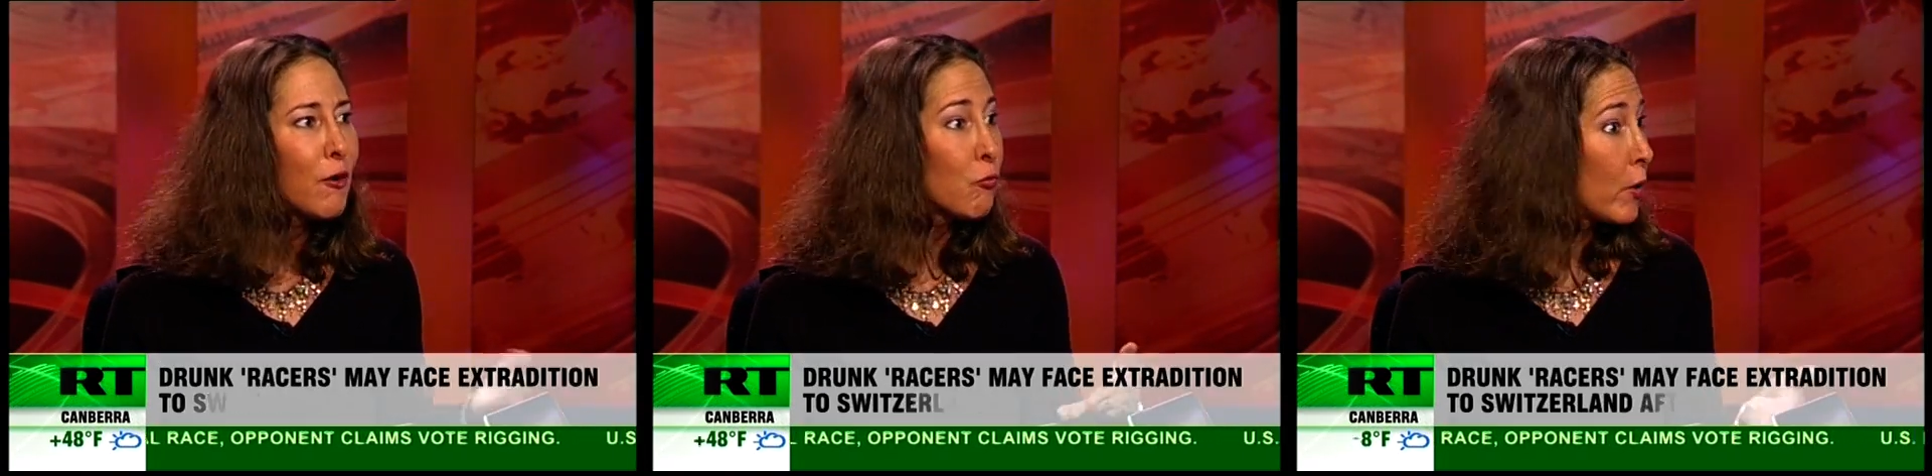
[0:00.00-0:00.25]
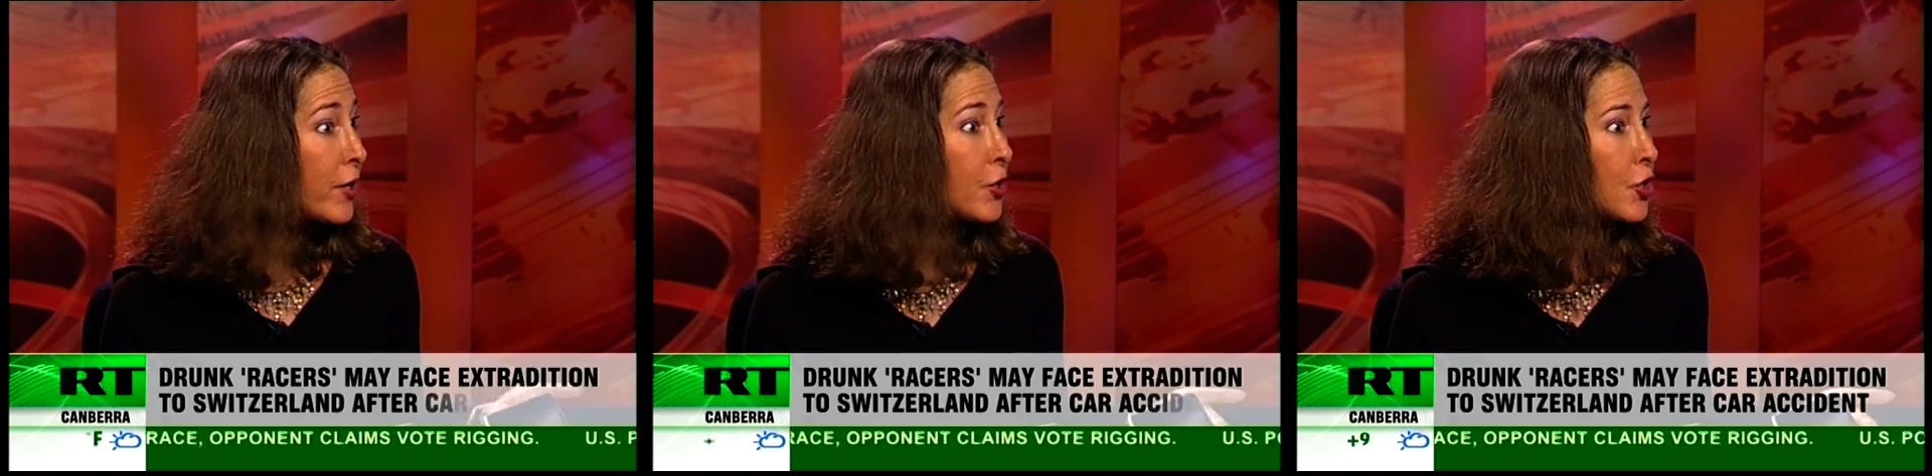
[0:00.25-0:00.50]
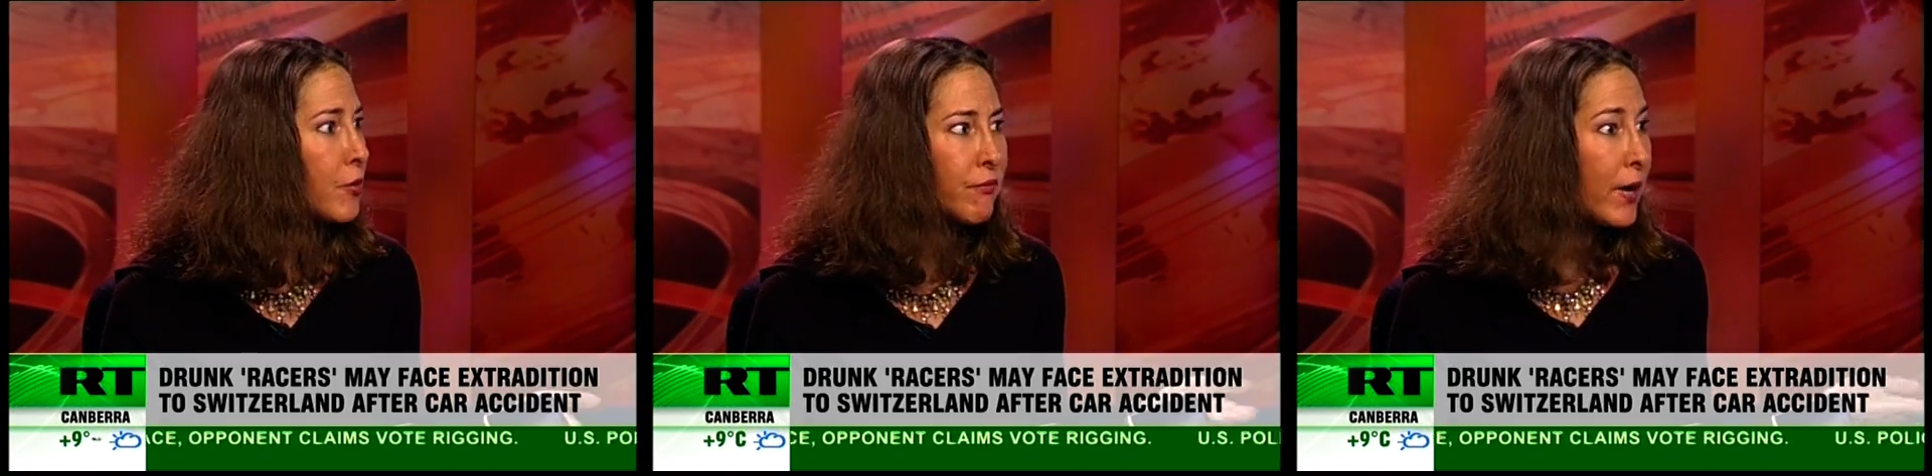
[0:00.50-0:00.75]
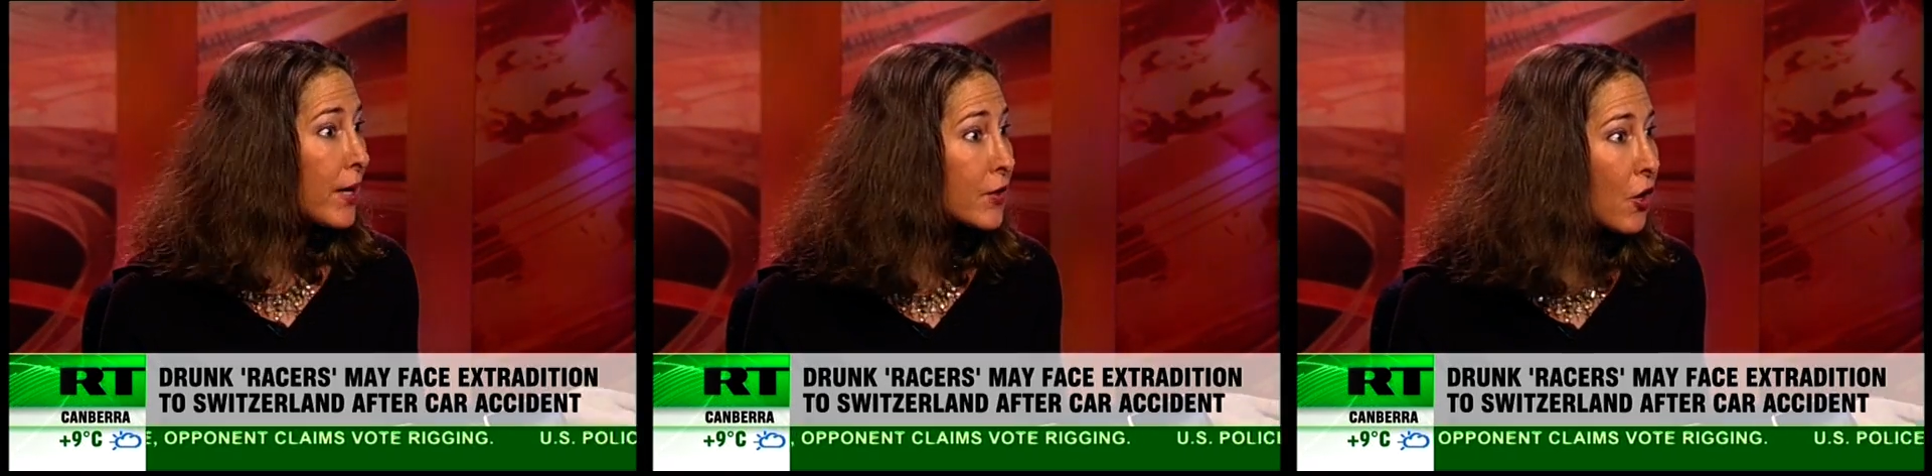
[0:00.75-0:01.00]
rich,
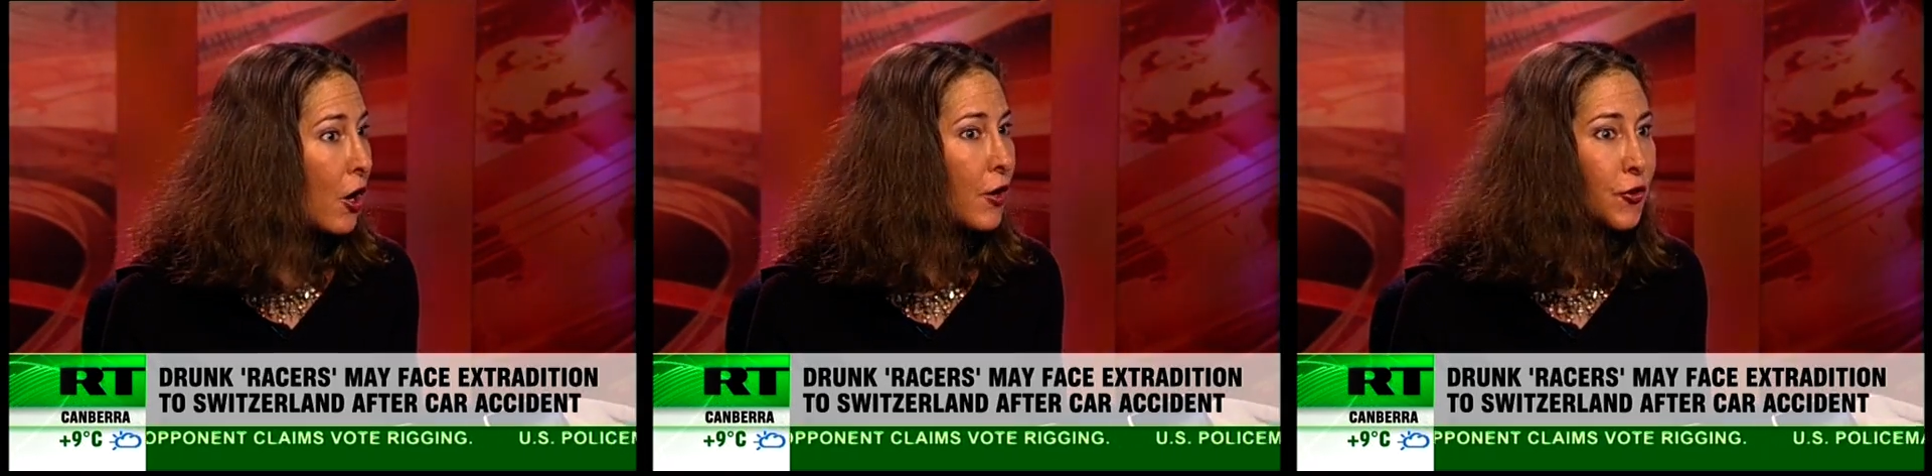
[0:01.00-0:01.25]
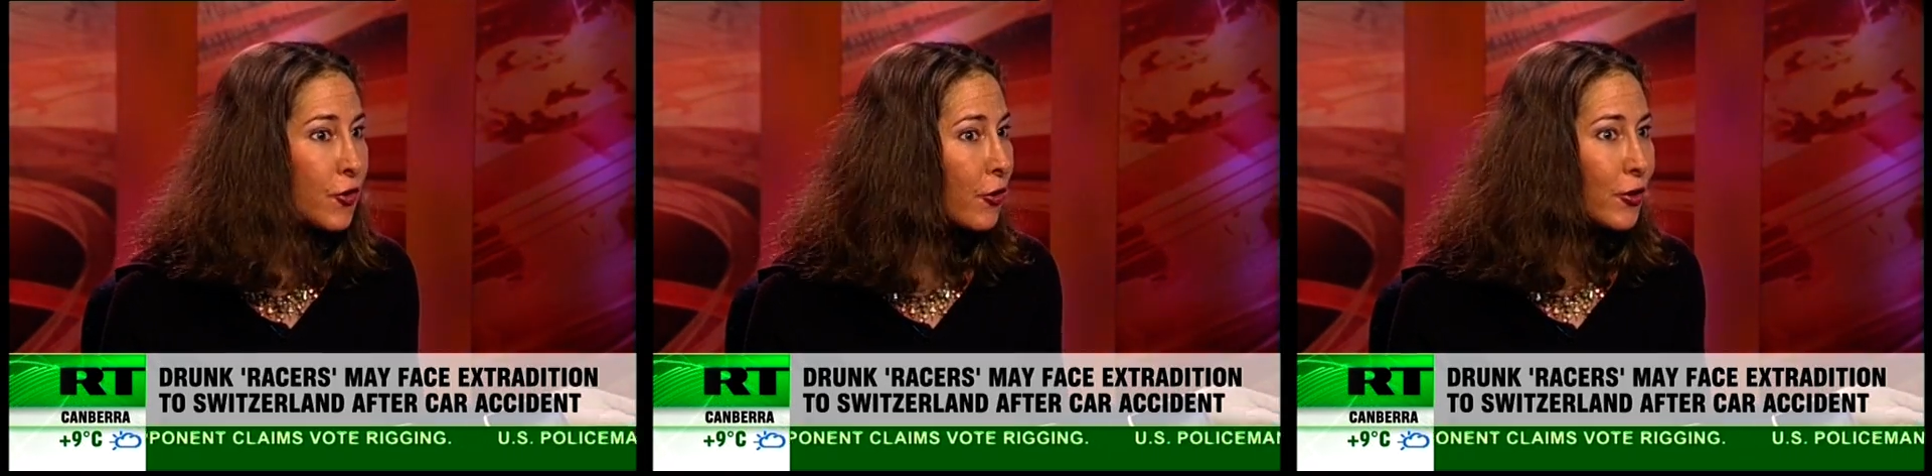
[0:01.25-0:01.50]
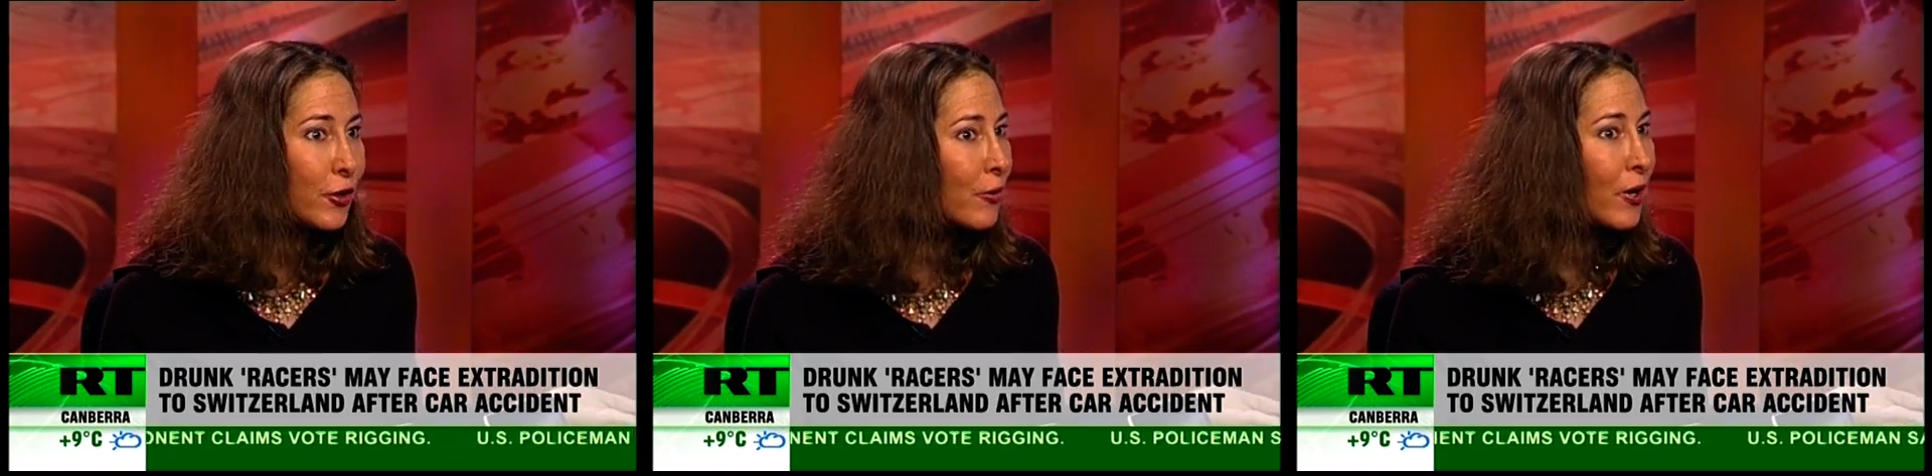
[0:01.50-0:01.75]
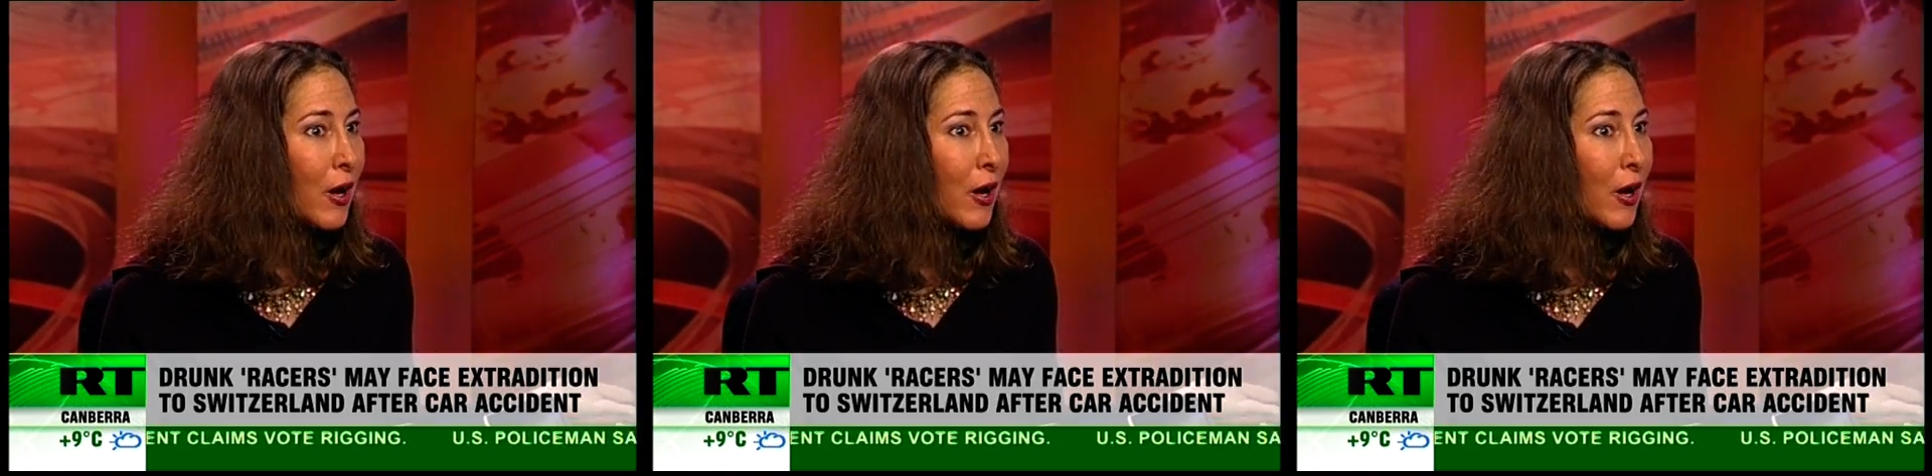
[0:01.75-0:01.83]
fast cars, don't you?